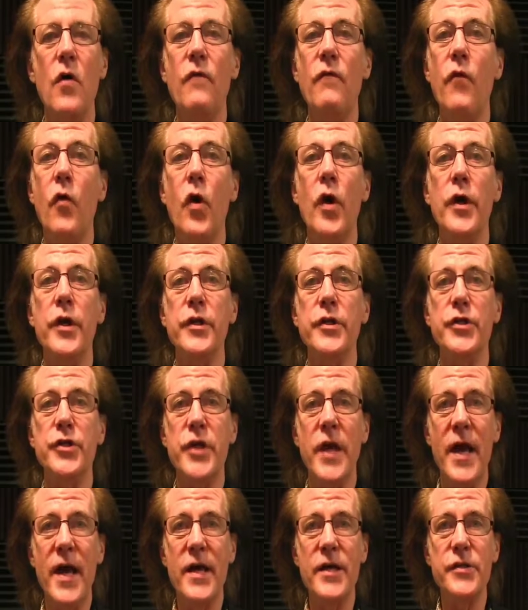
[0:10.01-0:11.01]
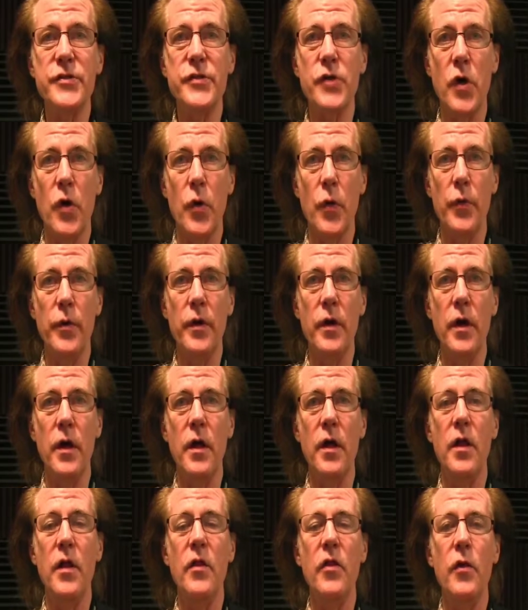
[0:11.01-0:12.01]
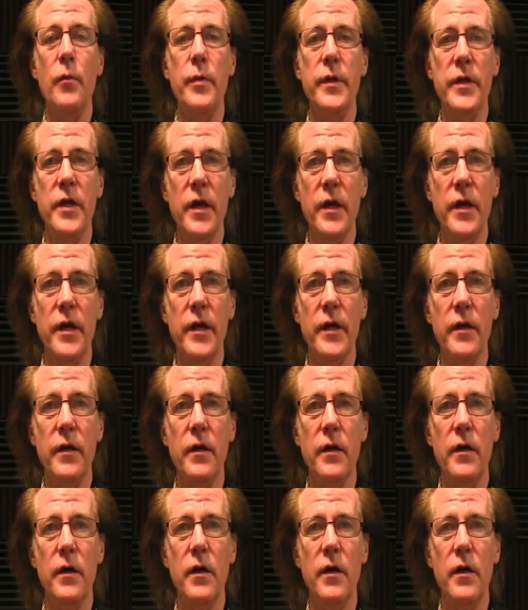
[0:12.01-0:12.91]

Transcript: for Jazz Zone, The Beginning,